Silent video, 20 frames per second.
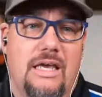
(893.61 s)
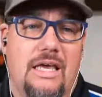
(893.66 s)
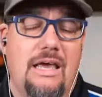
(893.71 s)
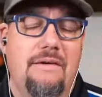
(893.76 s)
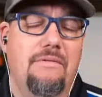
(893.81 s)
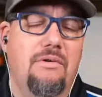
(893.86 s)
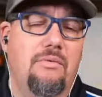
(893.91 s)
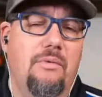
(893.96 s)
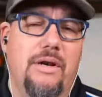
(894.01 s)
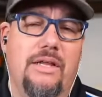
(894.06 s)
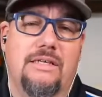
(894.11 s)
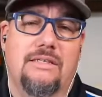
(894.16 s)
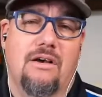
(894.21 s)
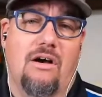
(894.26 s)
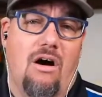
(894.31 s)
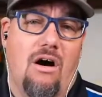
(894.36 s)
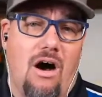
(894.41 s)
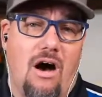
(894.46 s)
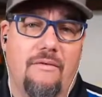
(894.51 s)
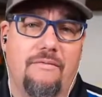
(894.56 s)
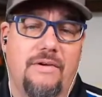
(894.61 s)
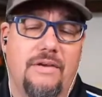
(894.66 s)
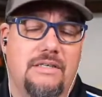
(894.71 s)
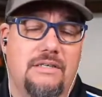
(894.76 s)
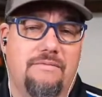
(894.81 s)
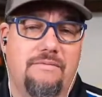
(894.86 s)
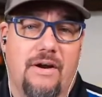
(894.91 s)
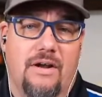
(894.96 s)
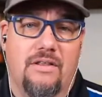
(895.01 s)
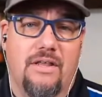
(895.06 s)
Even when he's off, he's
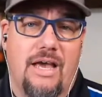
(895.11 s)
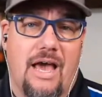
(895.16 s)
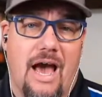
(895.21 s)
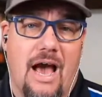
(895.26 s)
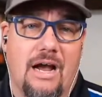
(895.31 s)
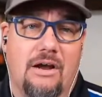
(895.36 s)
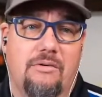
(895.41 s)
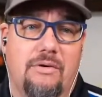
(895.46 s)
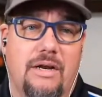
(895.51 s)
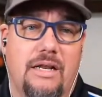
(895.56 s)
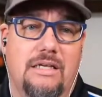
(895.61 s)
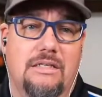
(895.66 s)
fairly accurate.